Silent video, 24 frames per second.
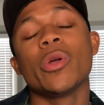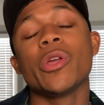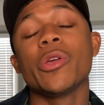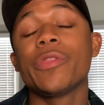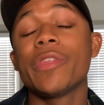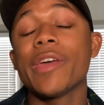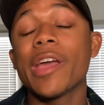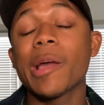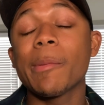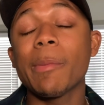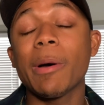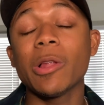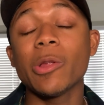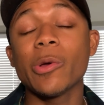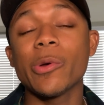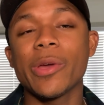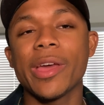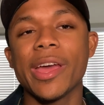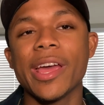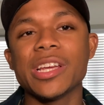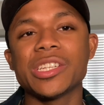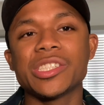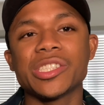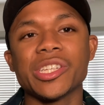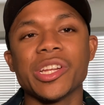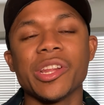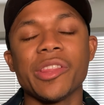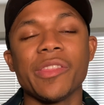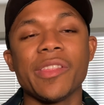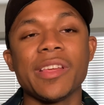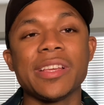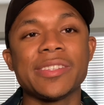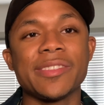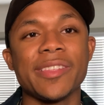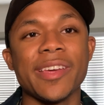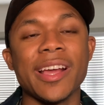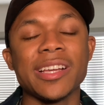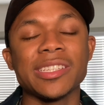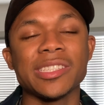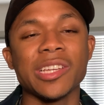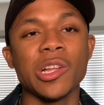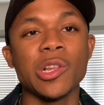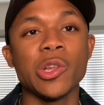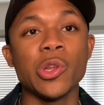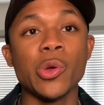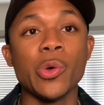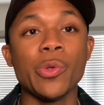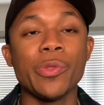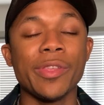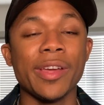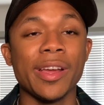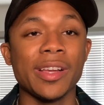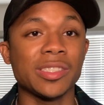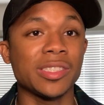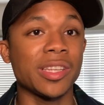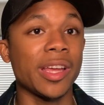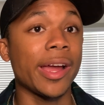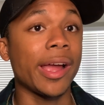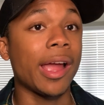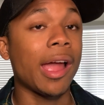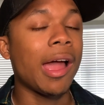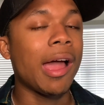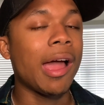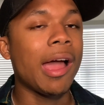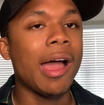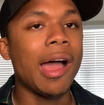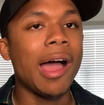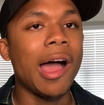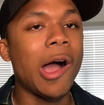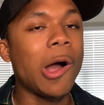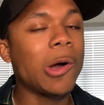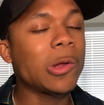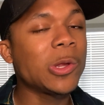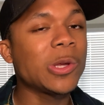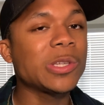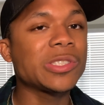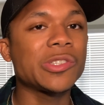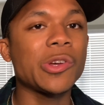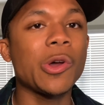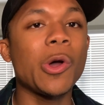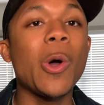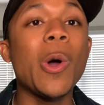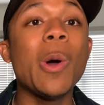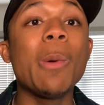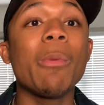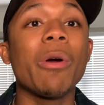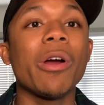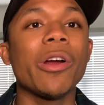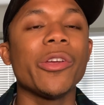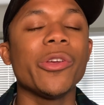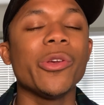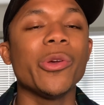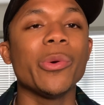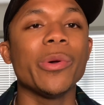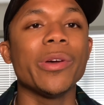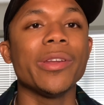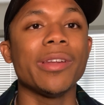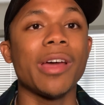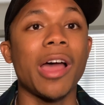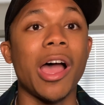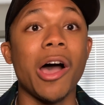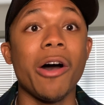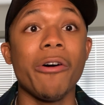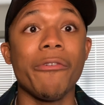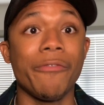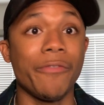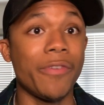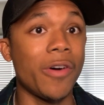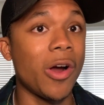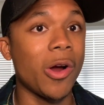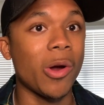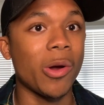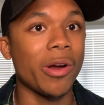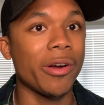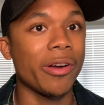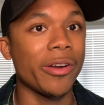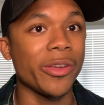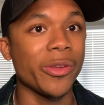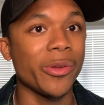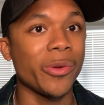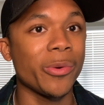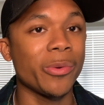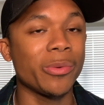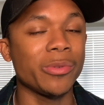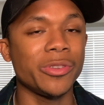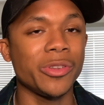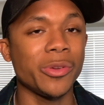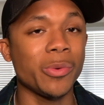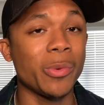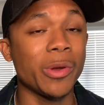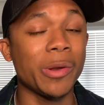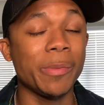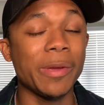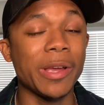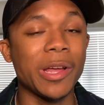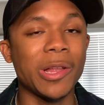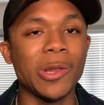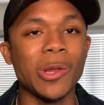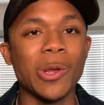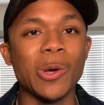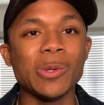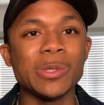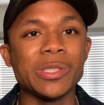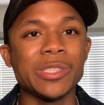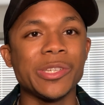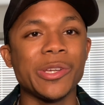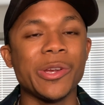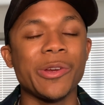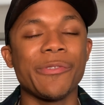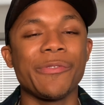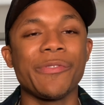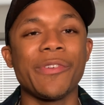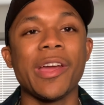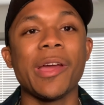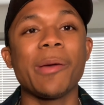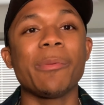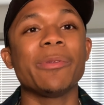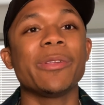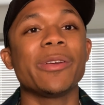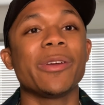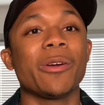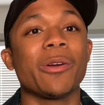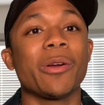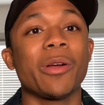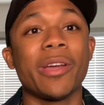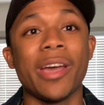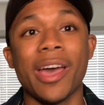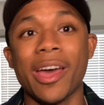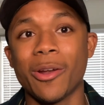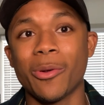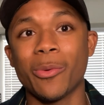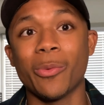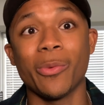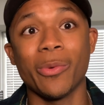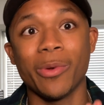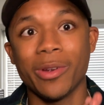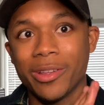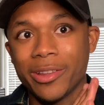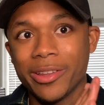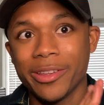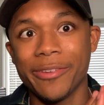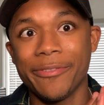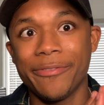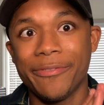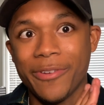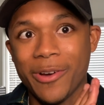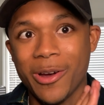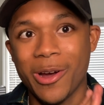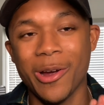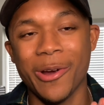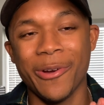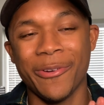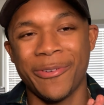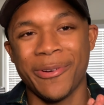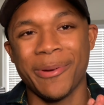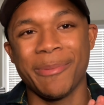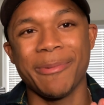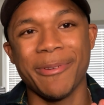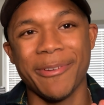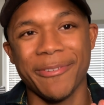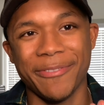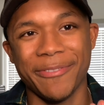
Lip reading: When you think about location, these things include things like, how close to home are you and how far are you? Do you want to be close to your family or kind of really far from your